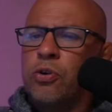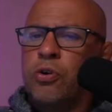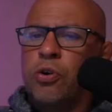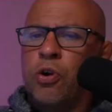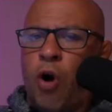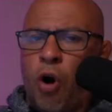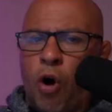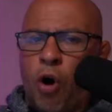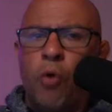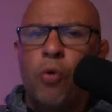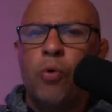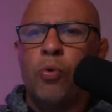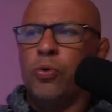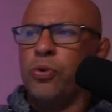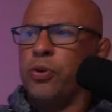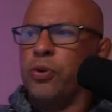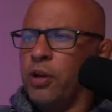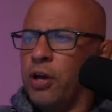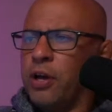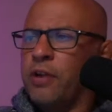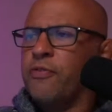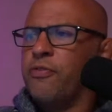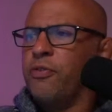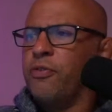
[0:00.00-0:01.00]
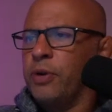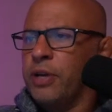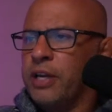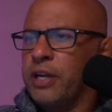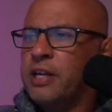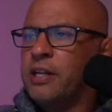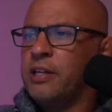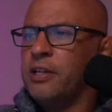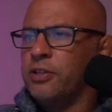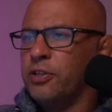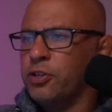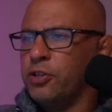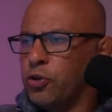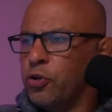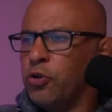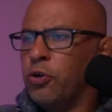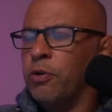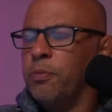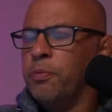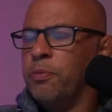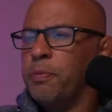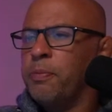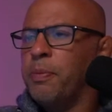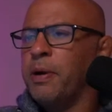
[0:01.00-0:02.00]
cold like for England,
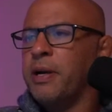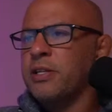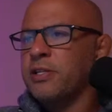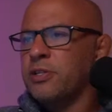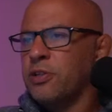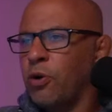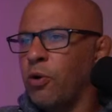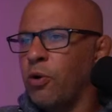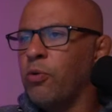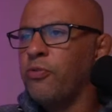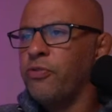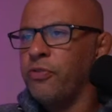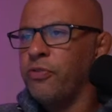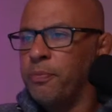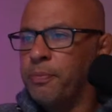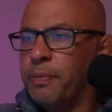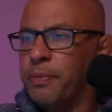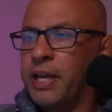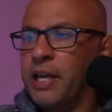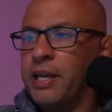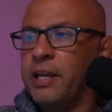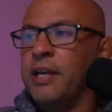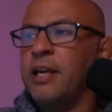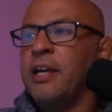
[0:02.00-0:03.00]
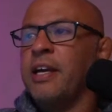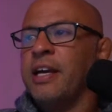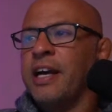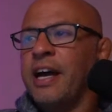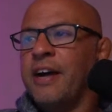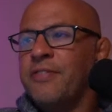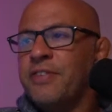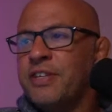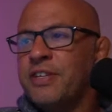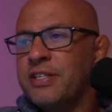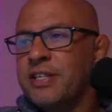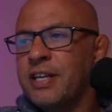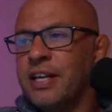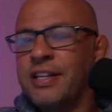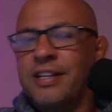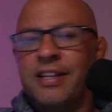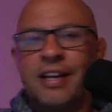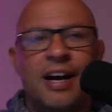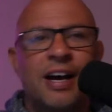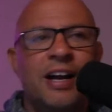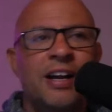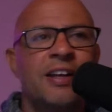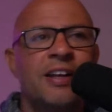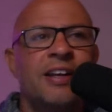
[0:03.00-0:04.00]
Europe, but it's cold for me. Having said
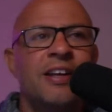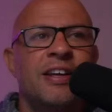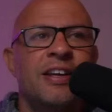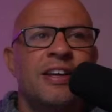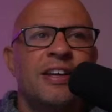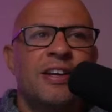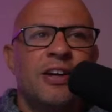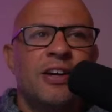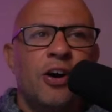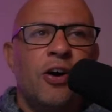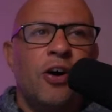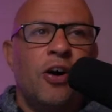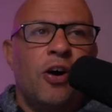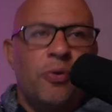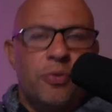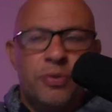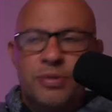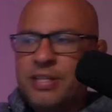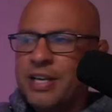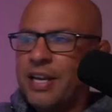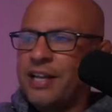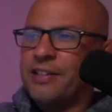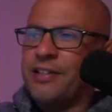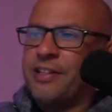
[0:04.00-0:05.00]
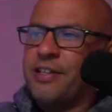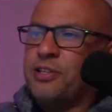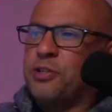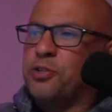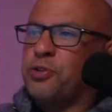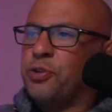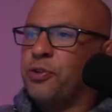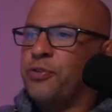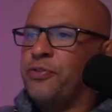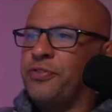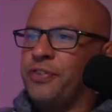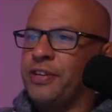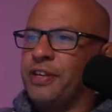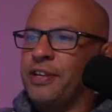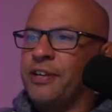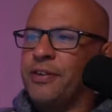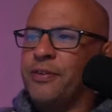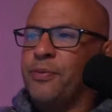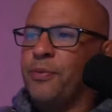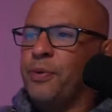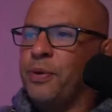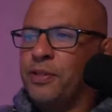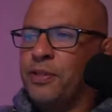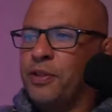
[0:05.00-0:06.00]
that, I was out there surfing
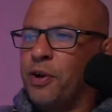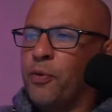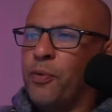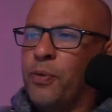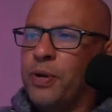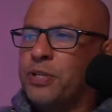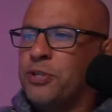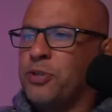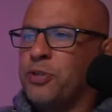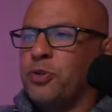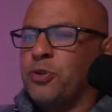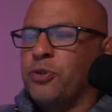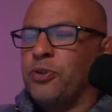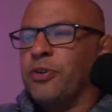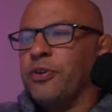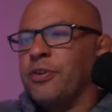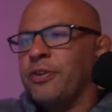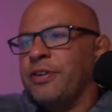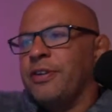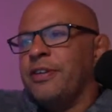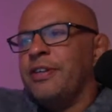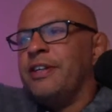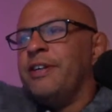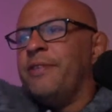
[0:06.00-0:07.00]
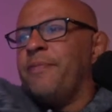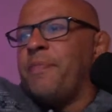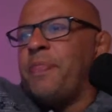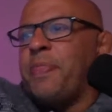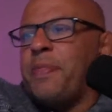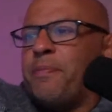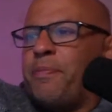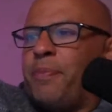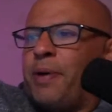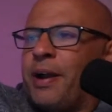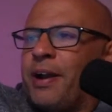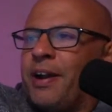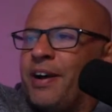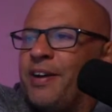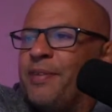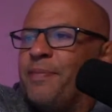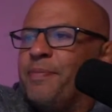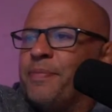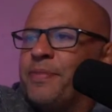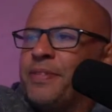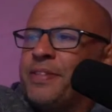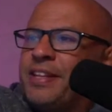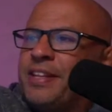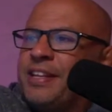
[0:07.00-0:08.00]
with no wetsuit on. But
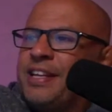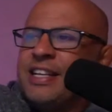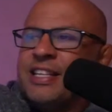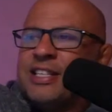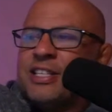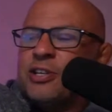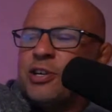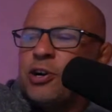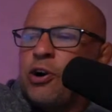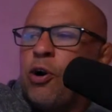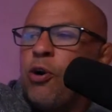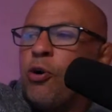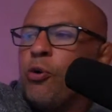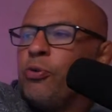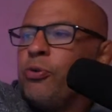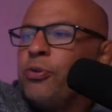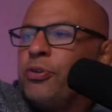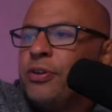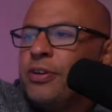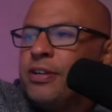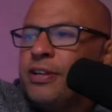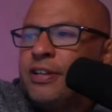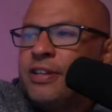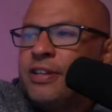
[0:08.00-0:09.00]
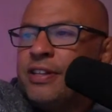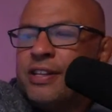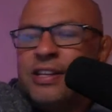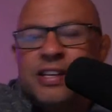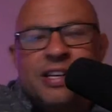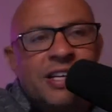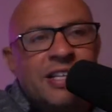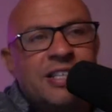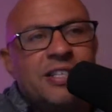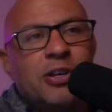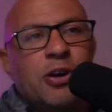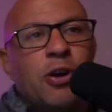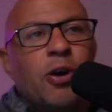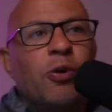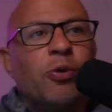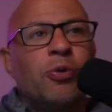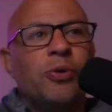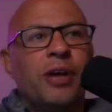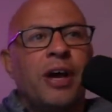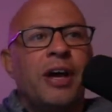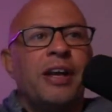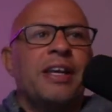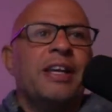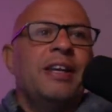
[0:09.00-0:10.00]
it's cold. It's
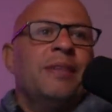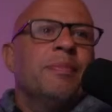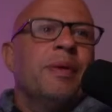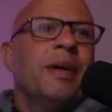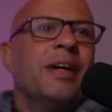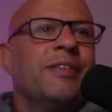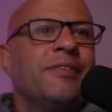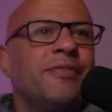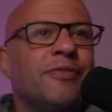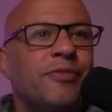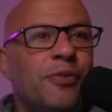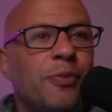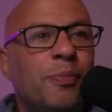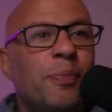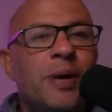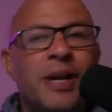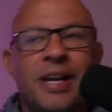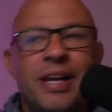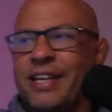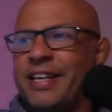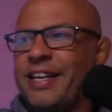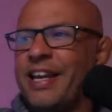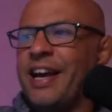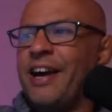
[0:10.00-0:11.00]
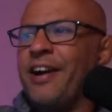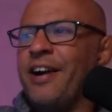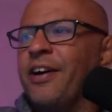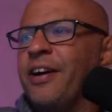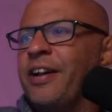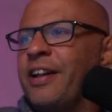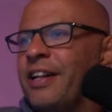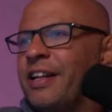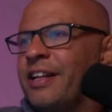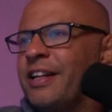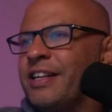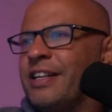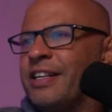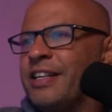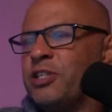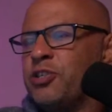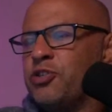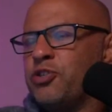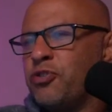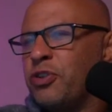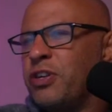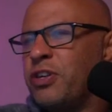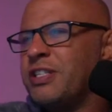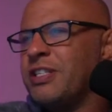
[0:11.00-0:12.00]
cold out here, man. For me now,
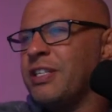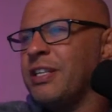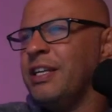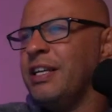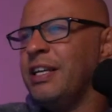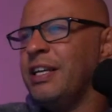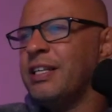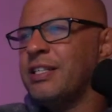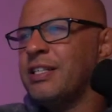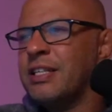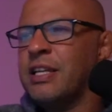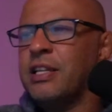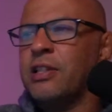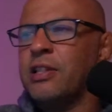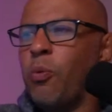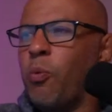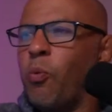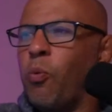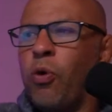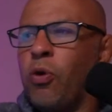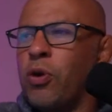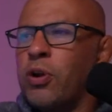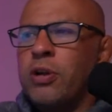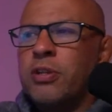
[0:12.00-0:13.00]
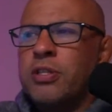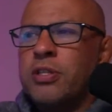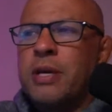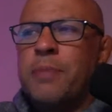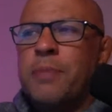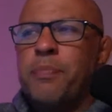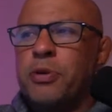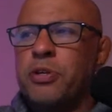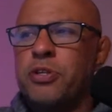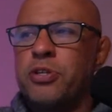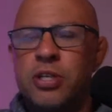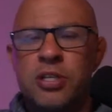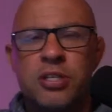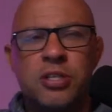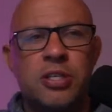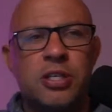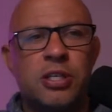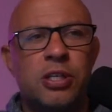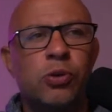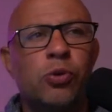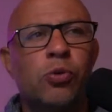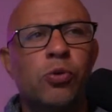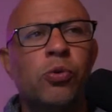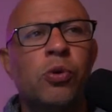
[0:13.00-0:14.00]
it's drizzly. It's in the water. Temperature is
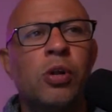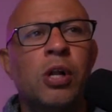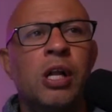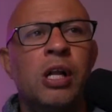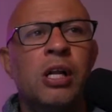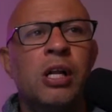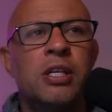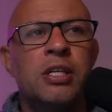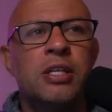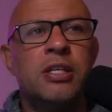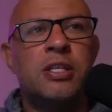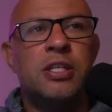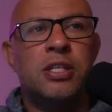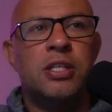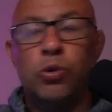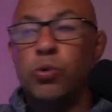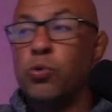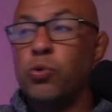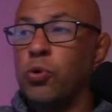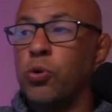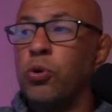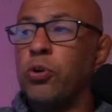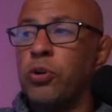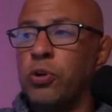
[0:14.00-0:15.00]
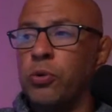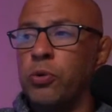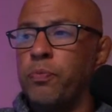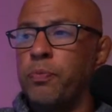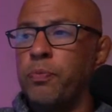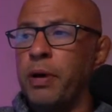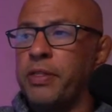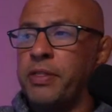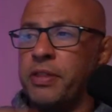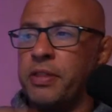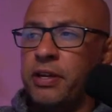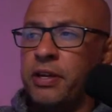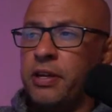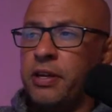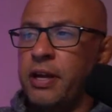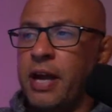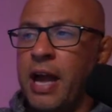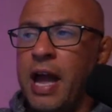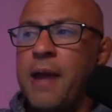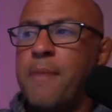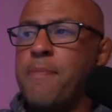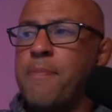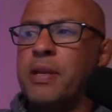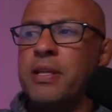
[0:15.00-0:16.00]
still good, but the
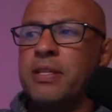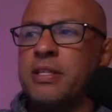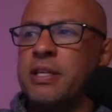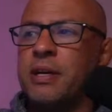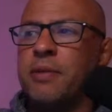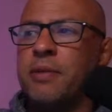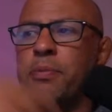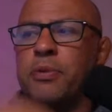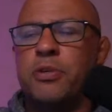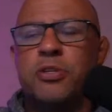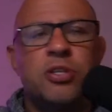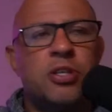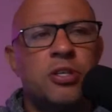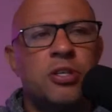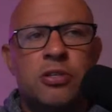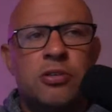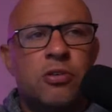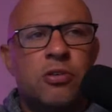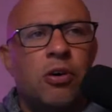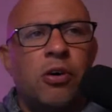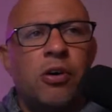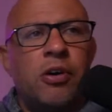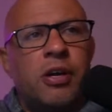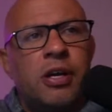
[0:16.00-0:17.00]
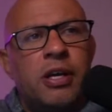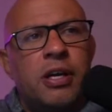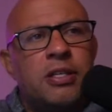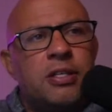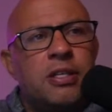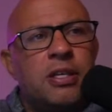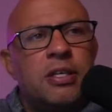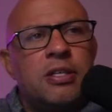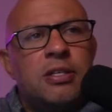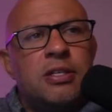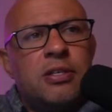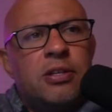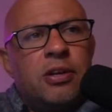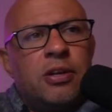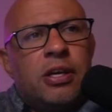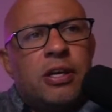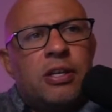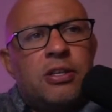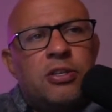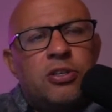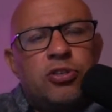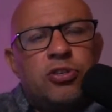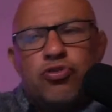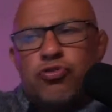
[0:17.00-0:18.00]
ambient temperature is not. It's like
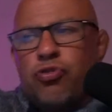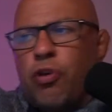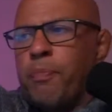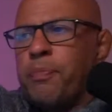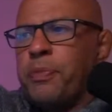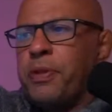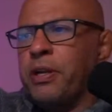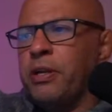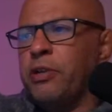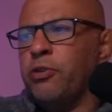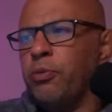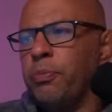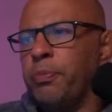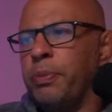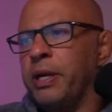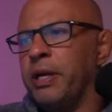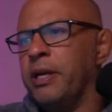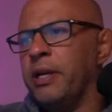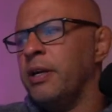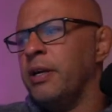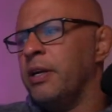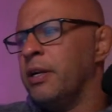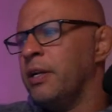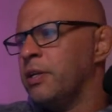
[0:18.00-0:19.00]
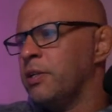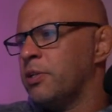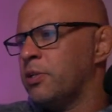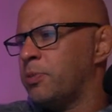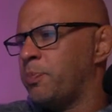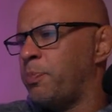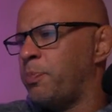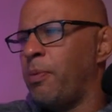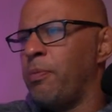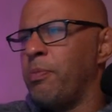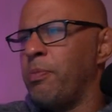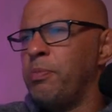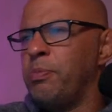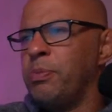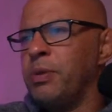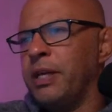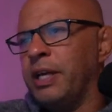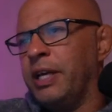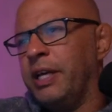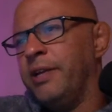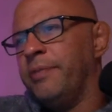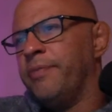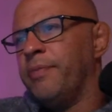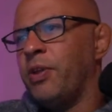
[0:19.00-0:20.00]
it's dropped a little bit. It's
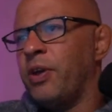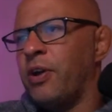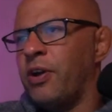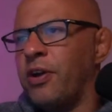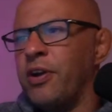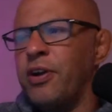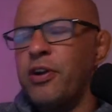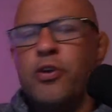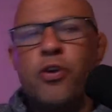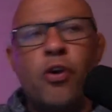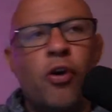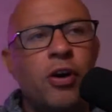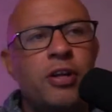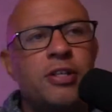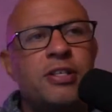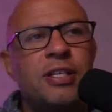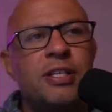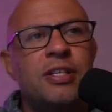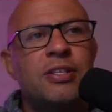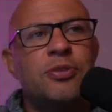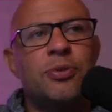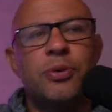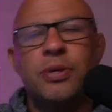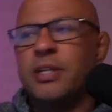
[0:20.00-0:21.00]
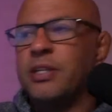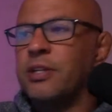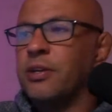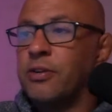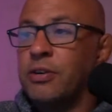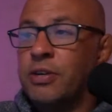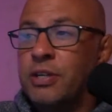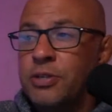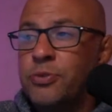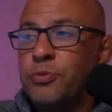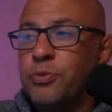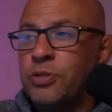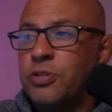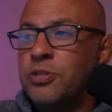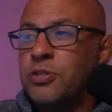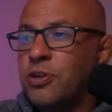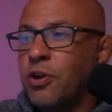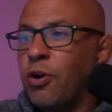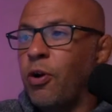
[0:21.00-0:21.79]
probably, I don't know, 19, 20 degrees, which is